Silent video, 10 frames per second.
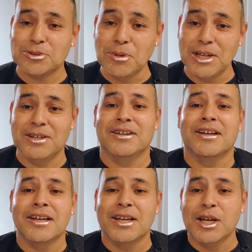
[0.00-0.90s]
me.
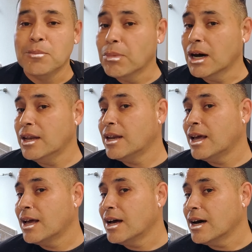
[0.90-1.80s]
But
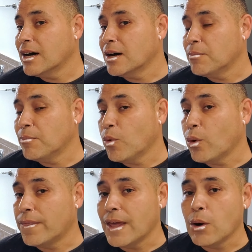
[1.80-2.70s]

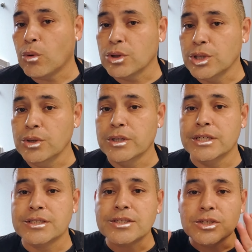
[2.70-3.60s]
what that will do
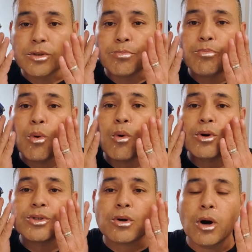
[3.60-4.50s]
is your
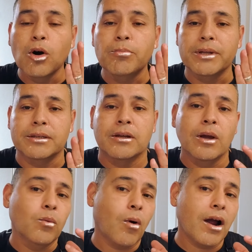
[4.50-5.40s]
pores are open.
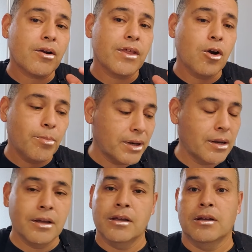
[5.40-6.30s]
And why are they open?
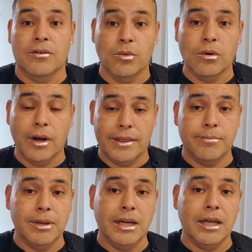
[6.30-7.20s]
Well, at the
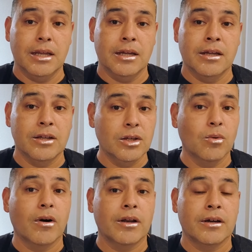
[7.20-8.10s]
beginning, you
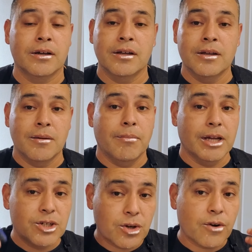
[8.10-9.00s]
want to make
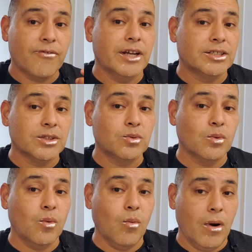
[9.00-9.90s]
sure your face is
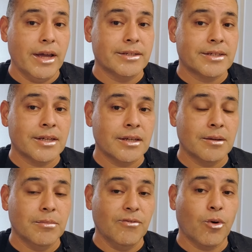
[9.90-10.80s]
wet
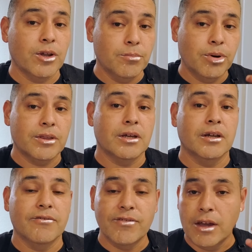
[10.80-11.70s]
before you put
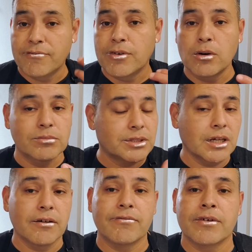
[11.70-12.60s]
that foam
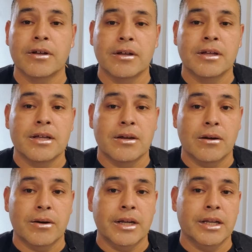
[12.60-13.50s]
stuff.
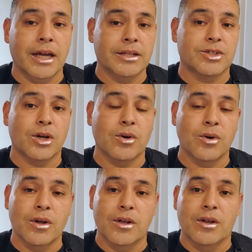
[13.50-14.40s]
All right, and so